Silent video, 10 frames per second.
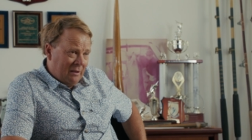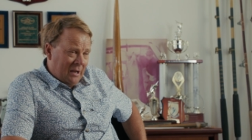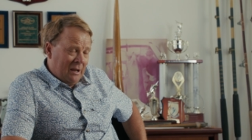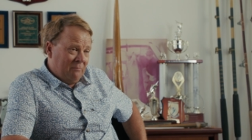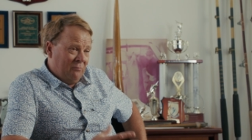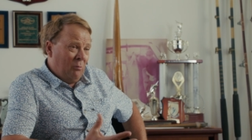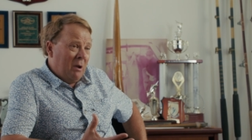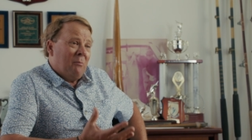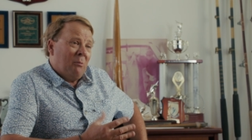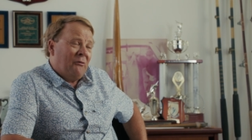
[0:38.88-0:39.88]
And
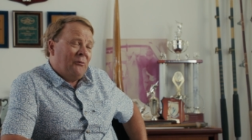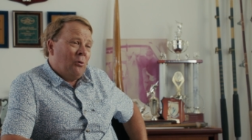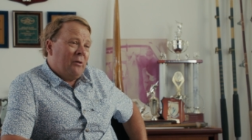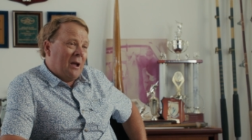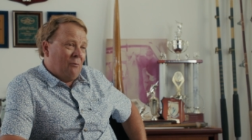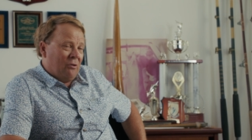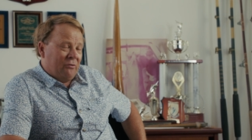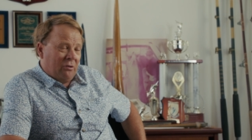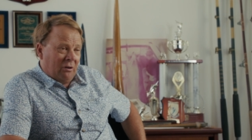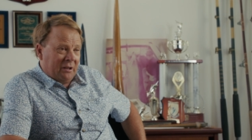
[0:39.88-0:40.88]
remember, before that we were
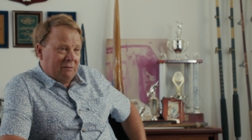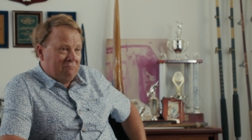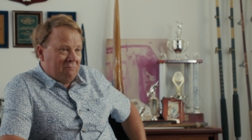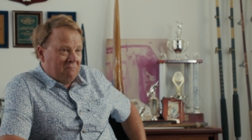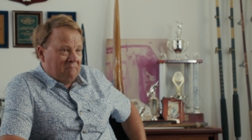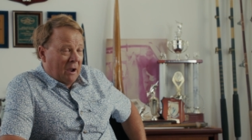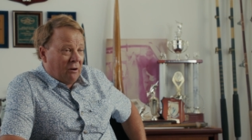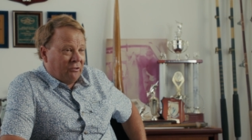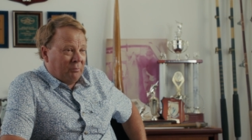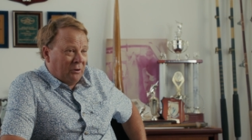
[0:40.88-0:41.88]
trolling
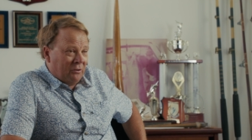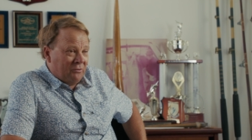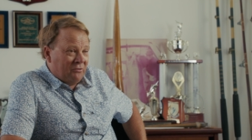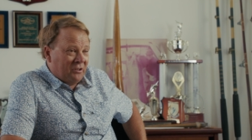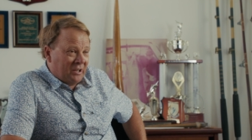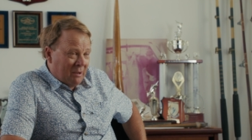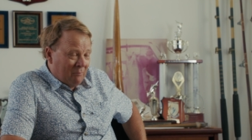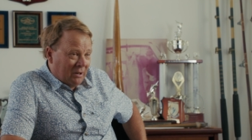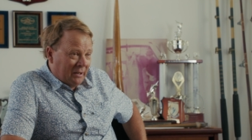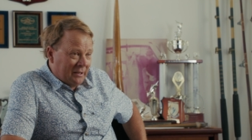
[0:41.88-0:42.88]
barra spoons and
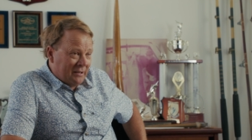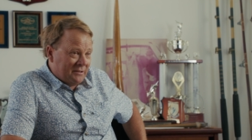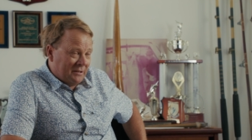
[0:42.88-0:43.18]
Kimberleys,